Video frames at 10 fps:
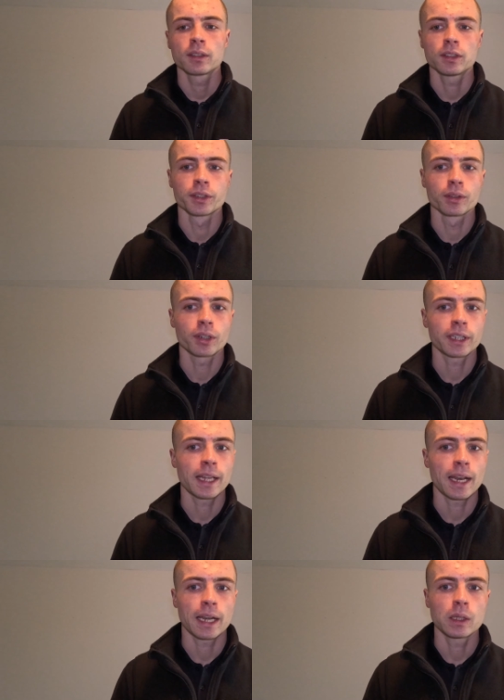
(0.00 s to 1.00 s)
you're looking
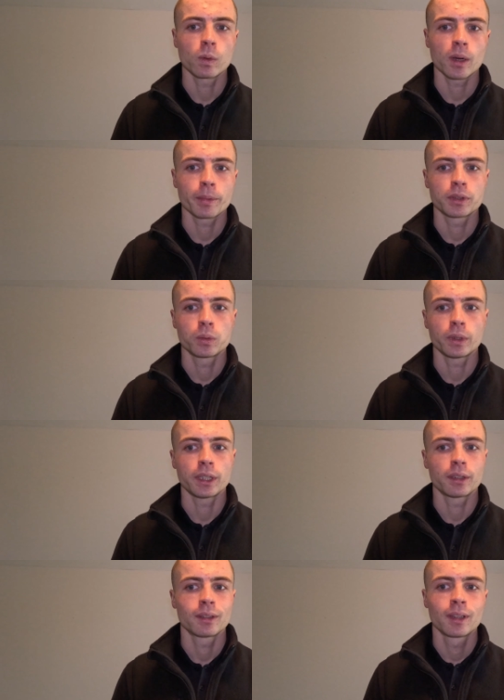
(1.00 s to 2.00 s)
at anywhere
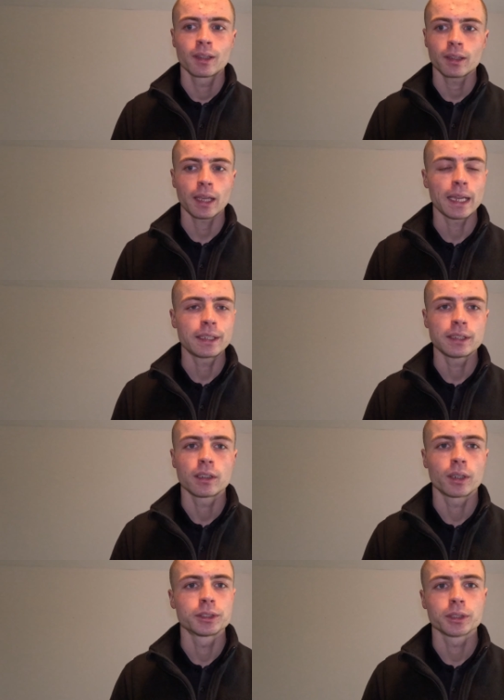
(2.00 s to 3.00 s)
between
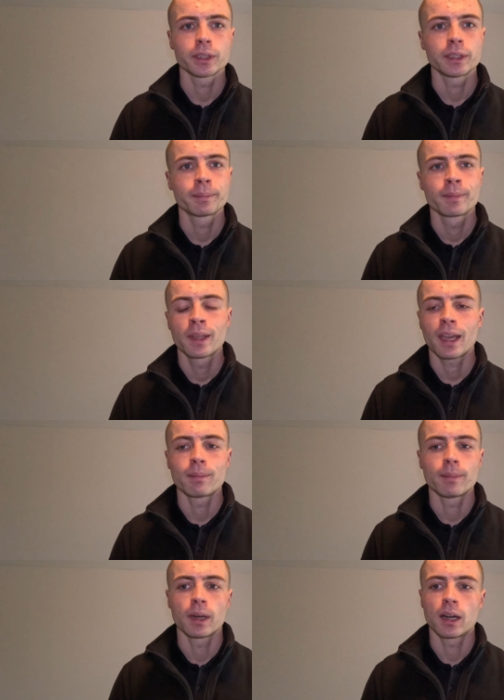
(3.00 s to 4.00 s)
$1,800
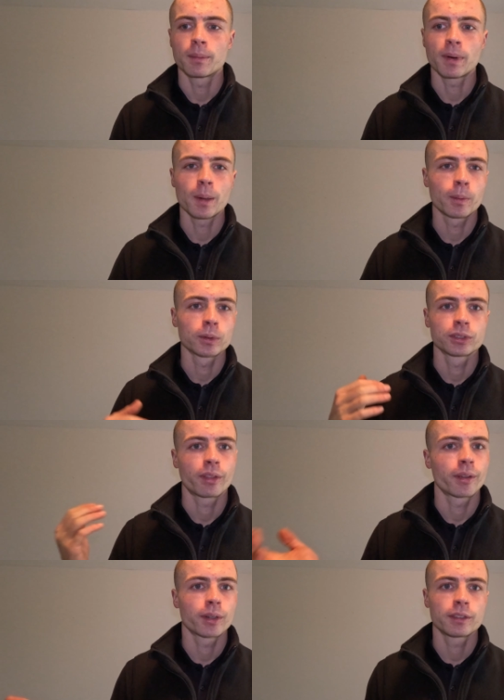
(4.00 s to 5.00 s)
and upwards of
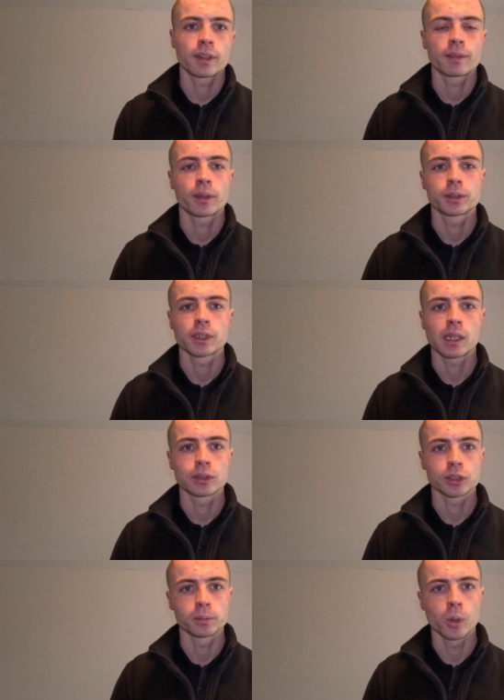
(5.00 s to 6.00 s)

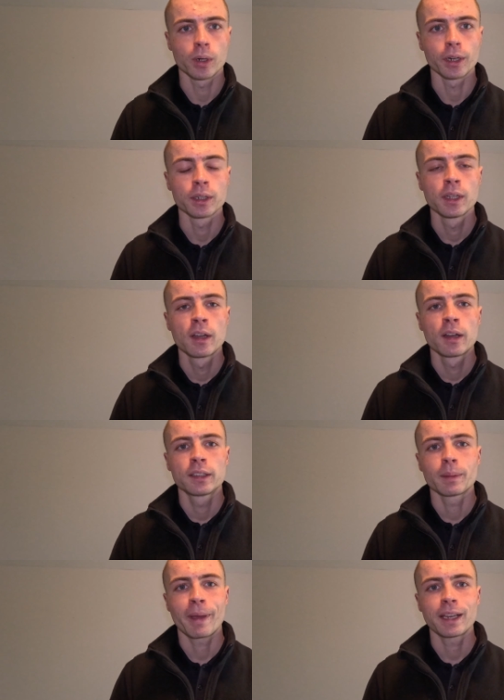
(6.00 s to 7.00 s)
$3,500 or more,
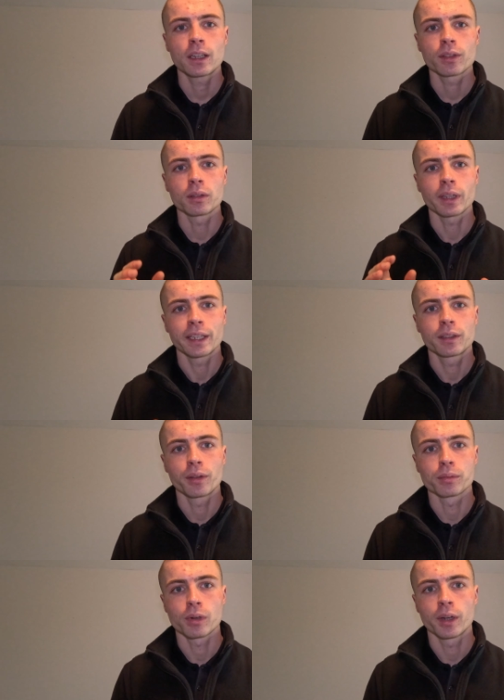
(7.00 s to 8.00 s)
depending on the length of
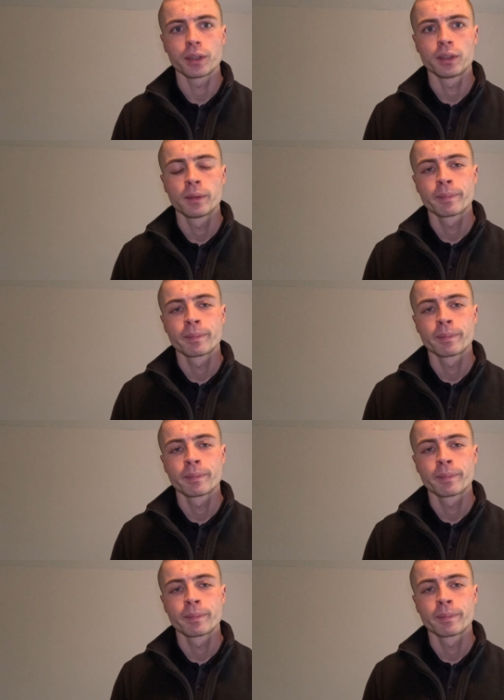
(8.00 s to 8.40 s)
the run.